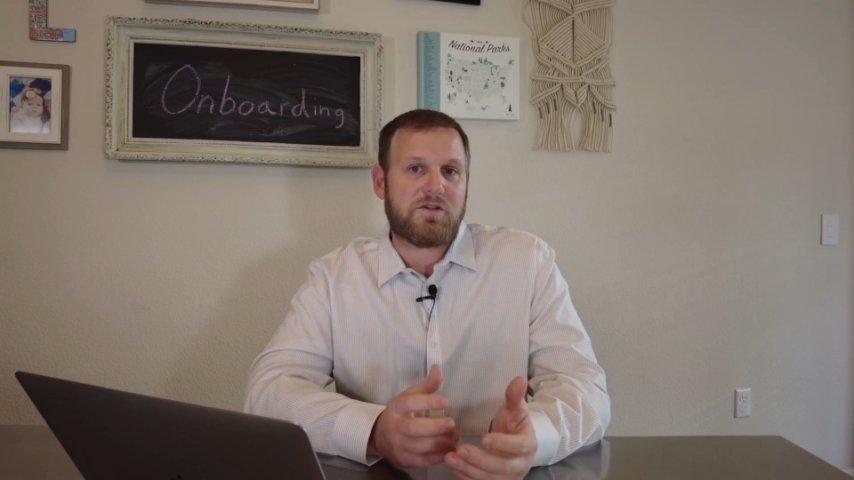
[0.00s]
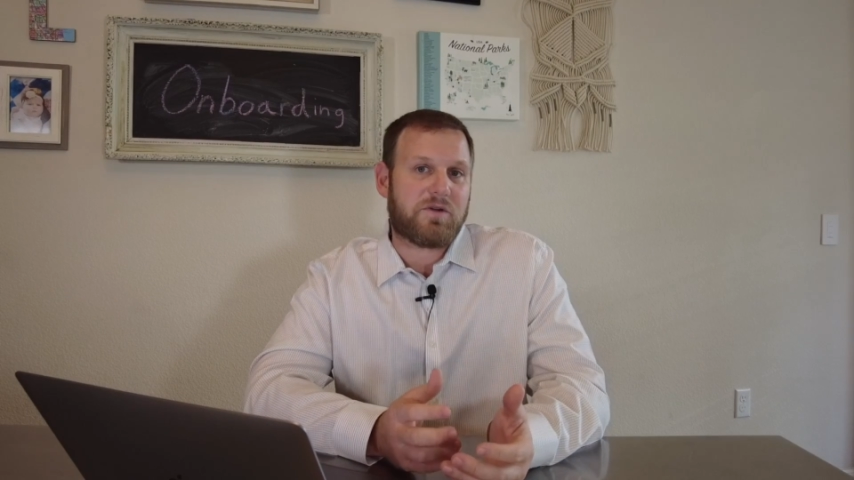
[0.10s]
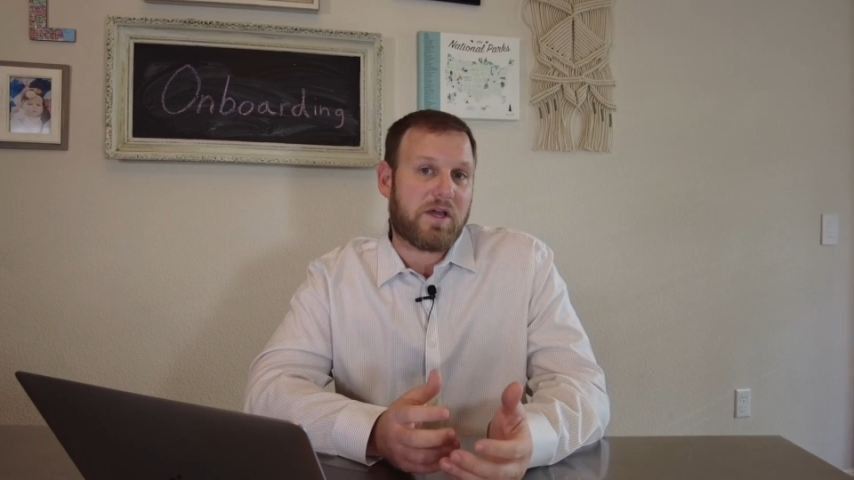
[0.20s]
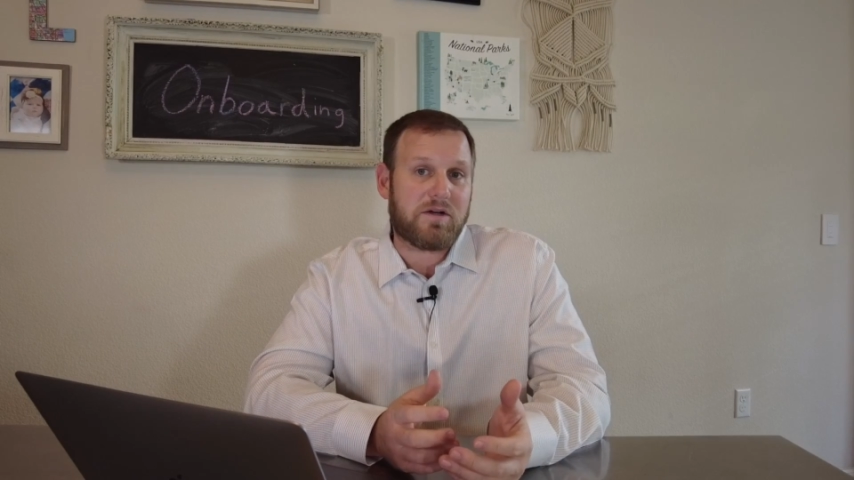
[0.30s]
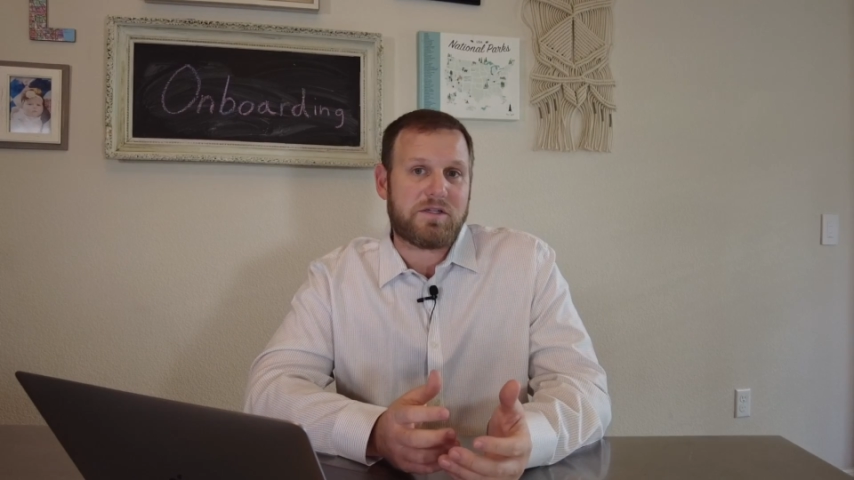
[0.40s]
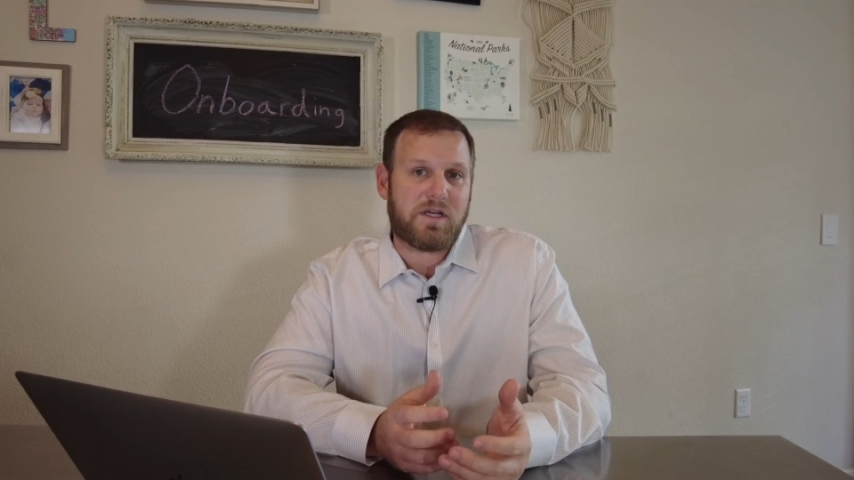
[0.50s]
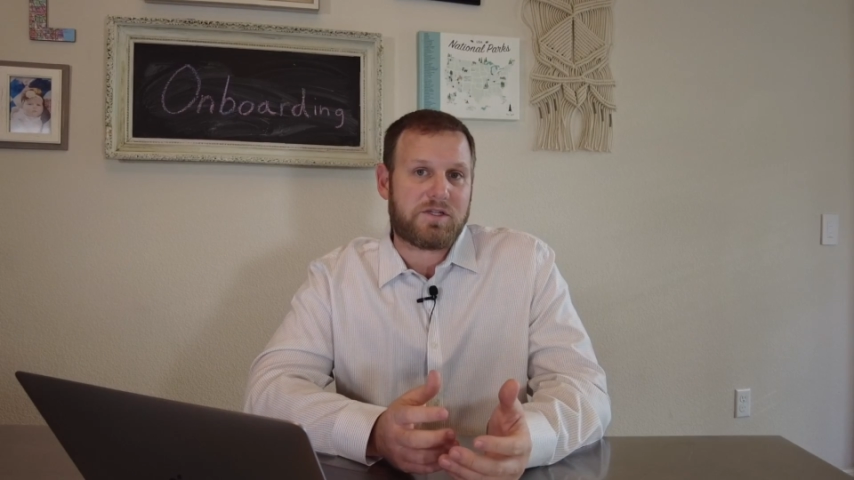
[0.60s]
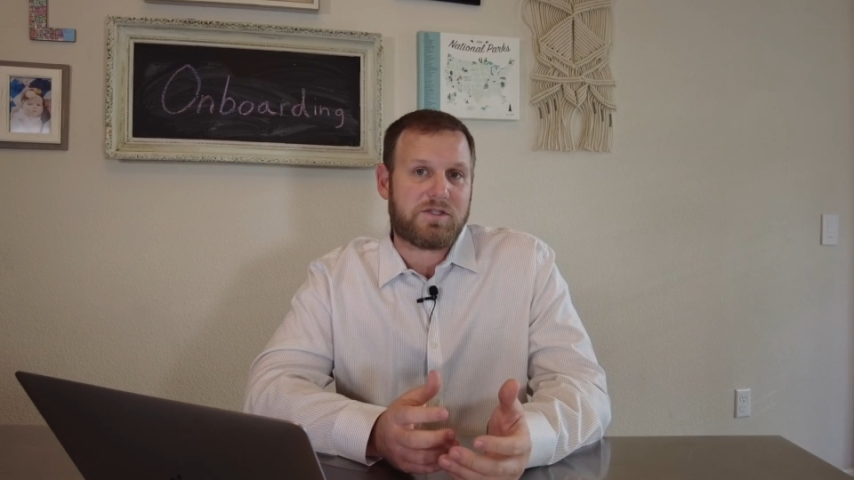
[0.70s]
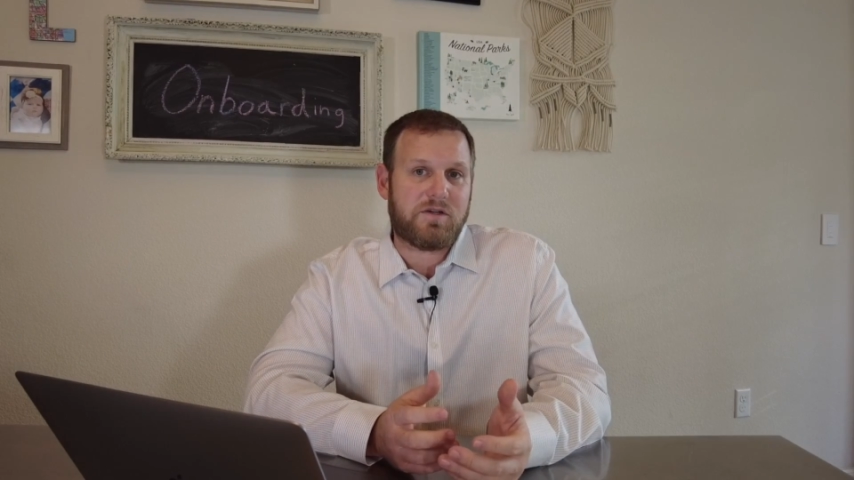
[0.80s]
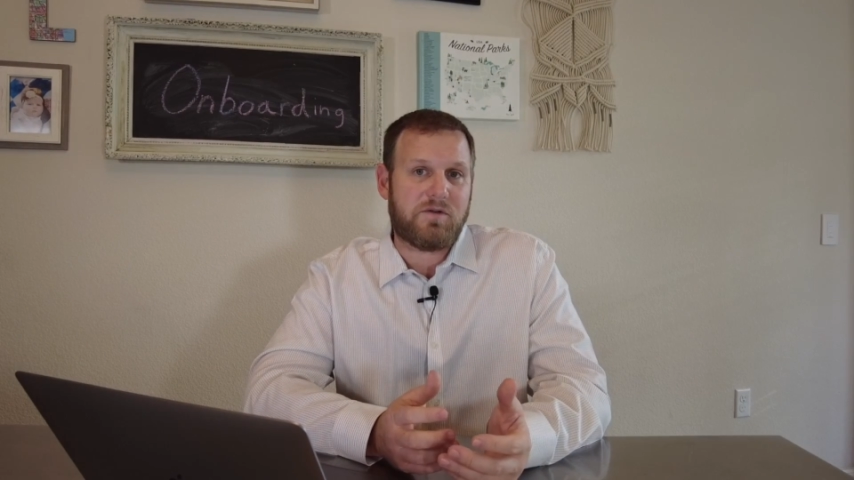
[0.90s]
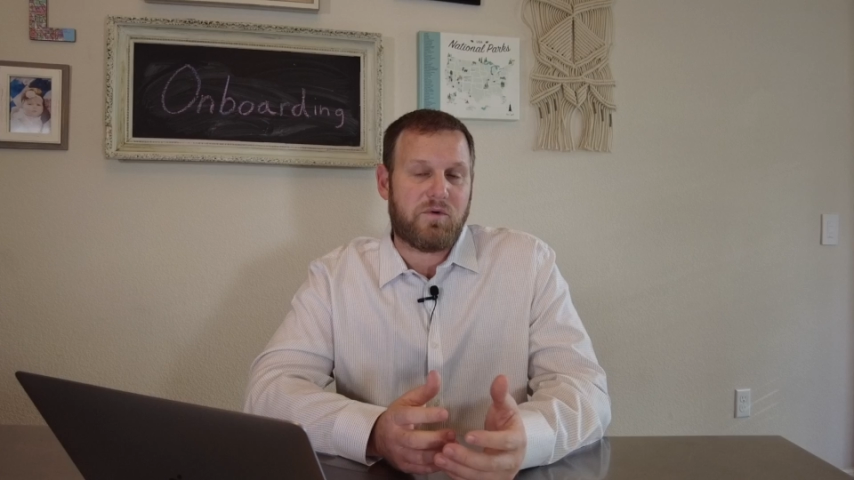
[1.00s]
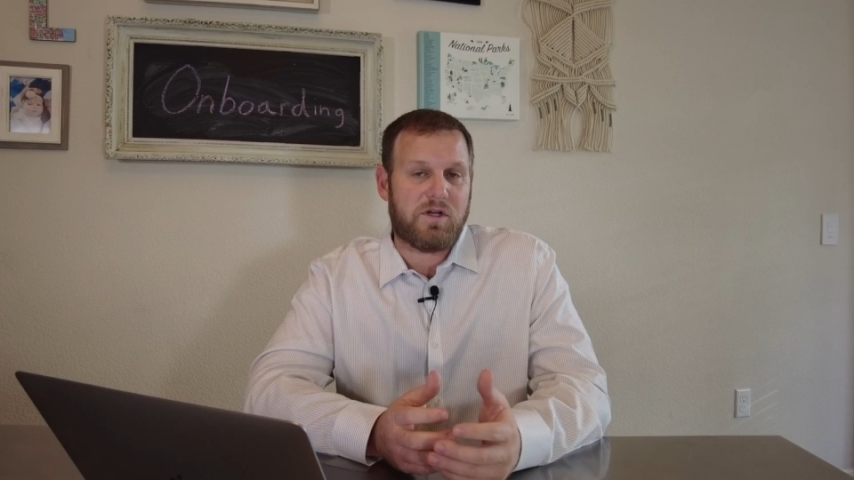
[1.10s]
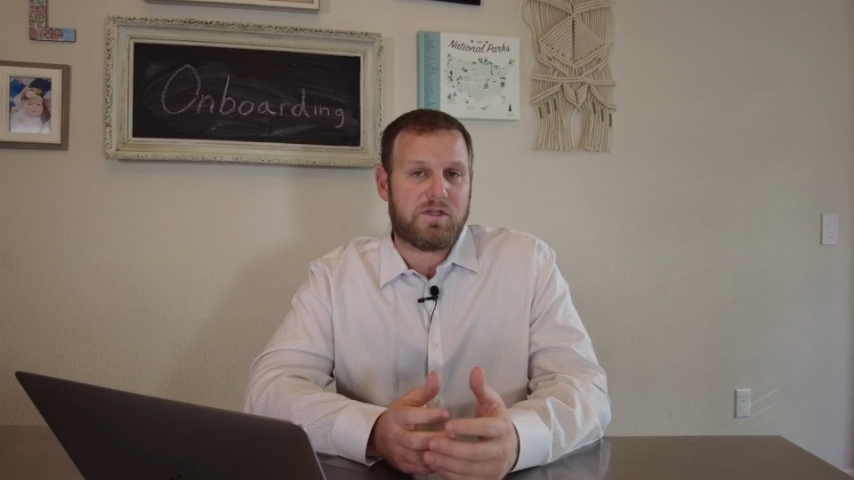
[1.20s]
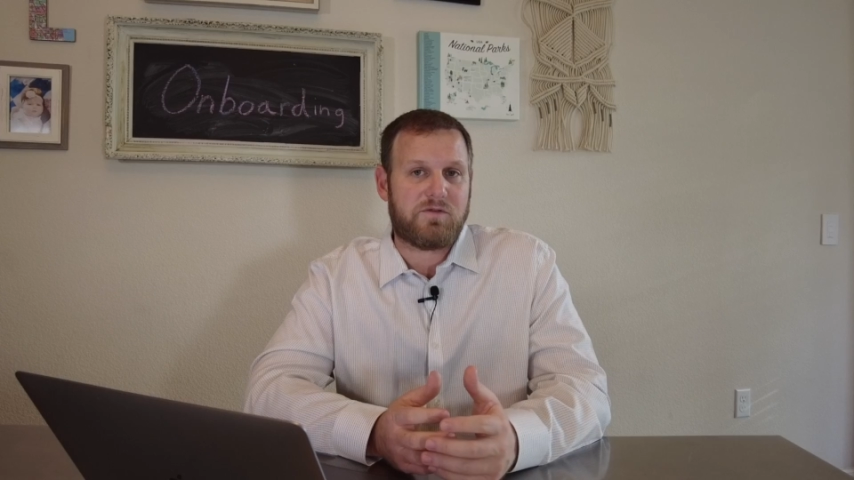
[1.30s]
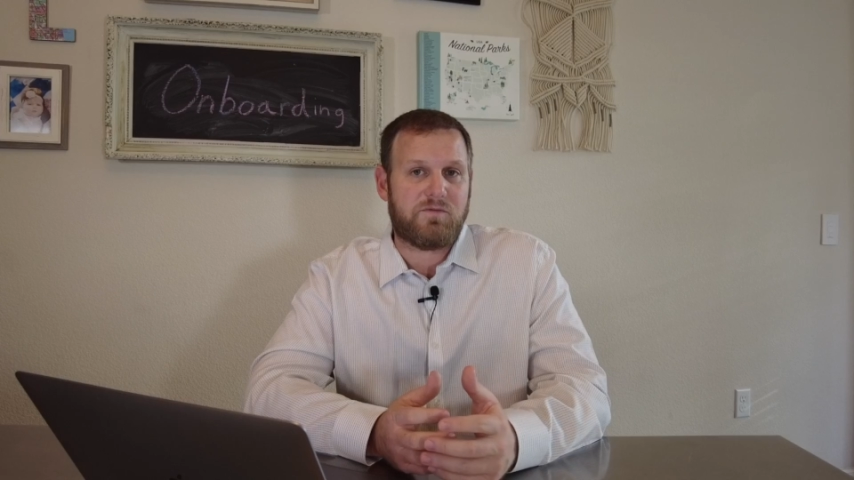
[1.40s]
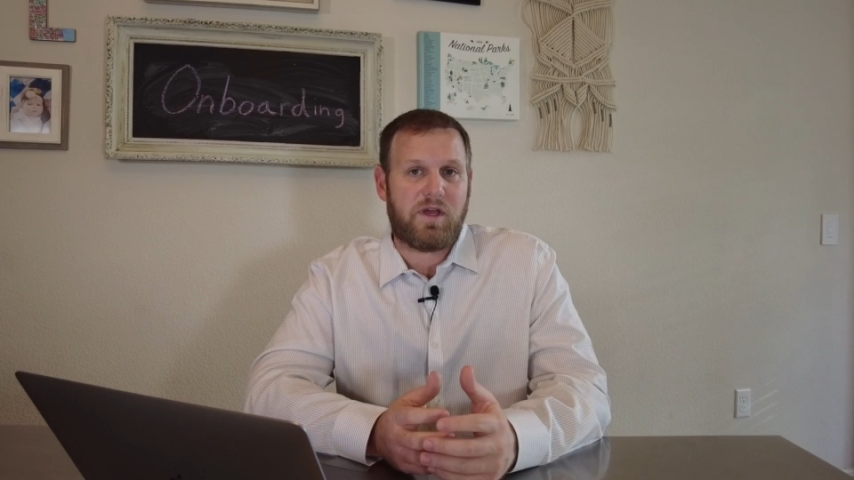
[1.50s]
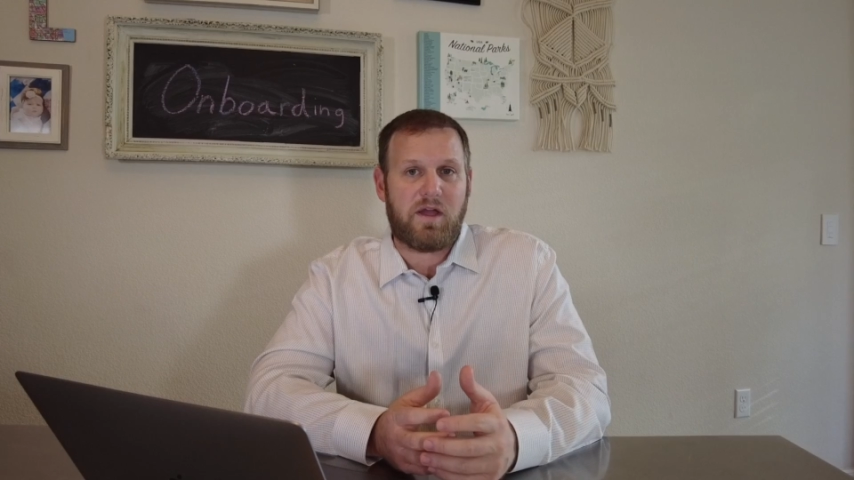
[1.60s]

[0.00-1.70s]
the trainer session once we